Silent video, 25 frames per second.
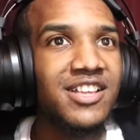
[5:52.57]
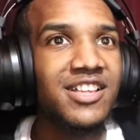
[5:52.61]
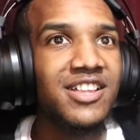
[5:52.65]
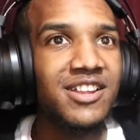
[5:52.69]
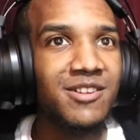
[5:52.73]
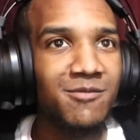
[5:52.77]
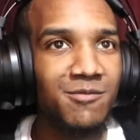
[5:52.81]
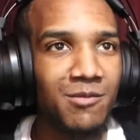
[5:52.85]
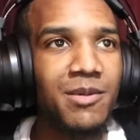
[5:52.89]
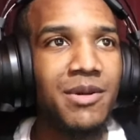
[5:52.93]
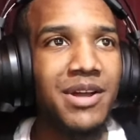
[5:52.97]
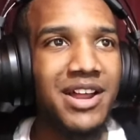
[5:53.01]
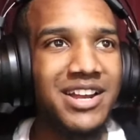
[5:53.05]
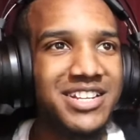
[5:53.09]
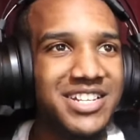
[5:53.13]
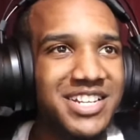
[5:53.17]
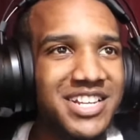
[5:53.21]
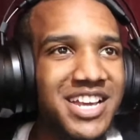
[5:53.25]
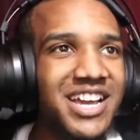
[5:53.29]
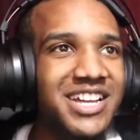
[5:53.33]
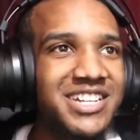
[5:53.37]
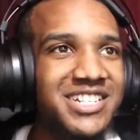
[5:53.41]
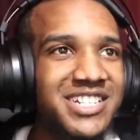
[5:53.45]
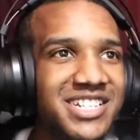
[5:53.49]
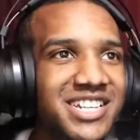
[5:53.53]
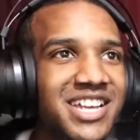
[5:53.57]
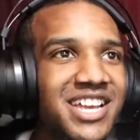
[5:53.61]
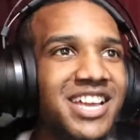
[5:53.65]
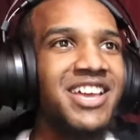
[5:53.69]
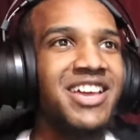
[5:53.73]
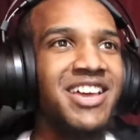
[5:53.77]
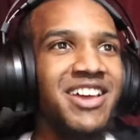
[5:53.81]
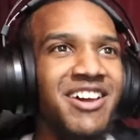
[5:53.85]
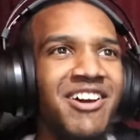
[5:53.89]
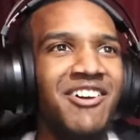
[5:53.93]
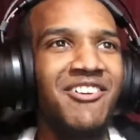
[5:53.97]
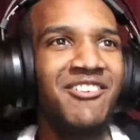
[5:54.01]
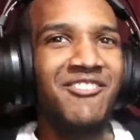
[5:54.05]
We're about to dance.
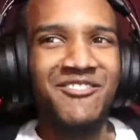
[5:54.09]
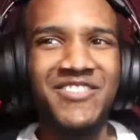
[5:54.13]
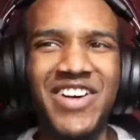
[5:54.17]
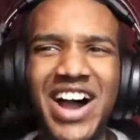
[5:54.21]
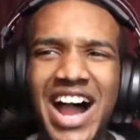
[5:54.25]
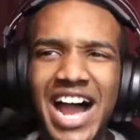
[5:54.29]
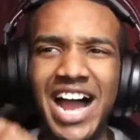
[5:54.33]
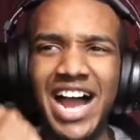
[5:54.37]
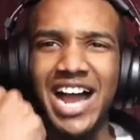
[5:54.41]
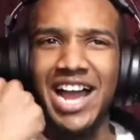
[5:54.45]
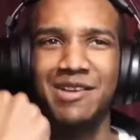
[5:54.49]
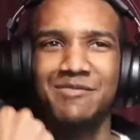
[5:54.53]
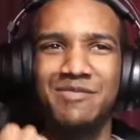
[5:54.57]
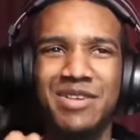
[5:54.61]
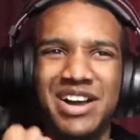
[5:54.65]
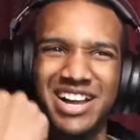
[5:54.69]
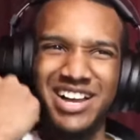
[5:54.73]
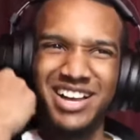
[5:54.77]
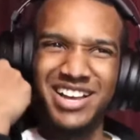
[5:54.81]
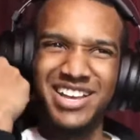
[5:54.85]
Vibe!